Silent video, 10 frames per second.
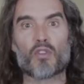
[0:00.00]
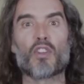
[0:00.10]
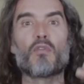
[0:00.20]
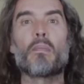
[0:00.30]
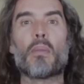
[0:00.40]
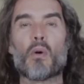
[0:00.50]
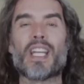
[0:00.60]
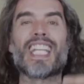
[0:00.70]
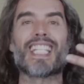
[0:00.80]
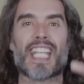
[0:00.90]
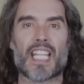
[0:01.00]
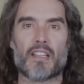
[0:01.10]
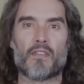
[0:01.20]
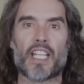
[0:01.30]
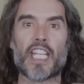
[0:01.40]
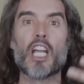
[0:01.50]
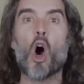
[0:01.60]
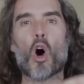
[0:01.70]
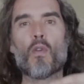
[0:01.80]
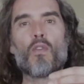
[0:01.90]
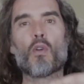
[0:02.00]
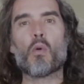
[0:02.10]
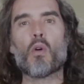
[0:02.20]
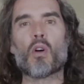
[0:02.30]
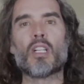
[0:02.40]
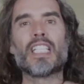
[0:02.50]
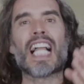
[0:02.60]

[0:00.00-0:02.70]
through reporting excessively on the war.